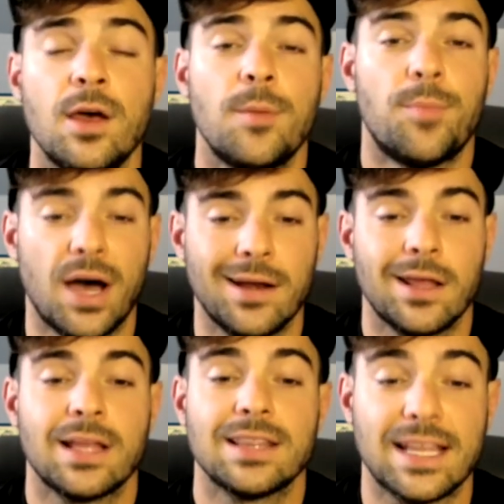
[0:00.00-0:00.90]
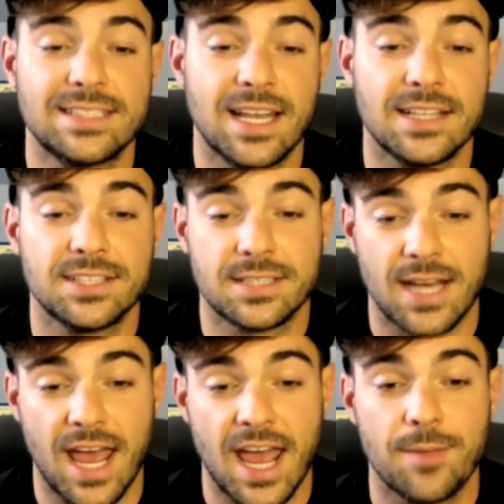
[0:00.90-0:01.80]
but let's get into
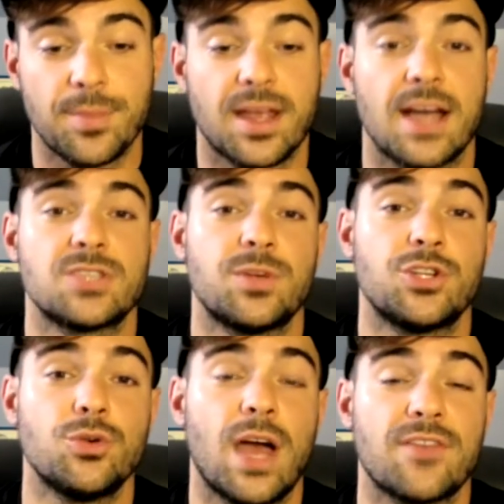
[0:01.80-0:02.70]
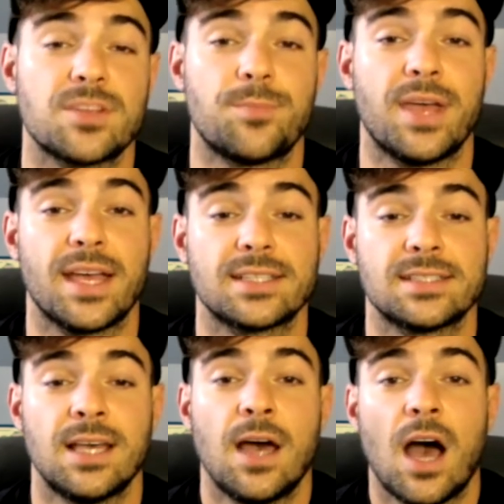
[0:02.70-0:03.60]
today because we do have some picks